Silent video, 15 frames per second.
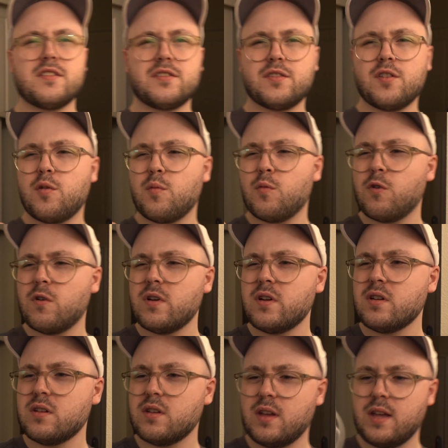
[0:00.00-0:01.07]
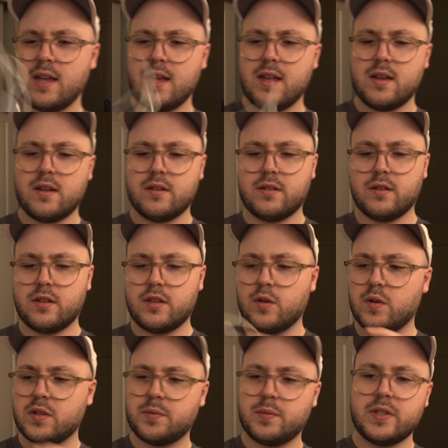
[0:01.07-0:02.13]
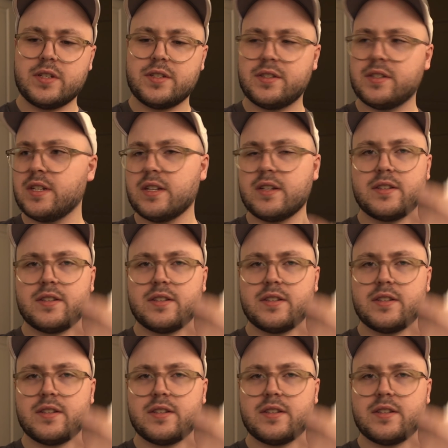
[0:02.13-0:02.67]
Zomoi and a USB-C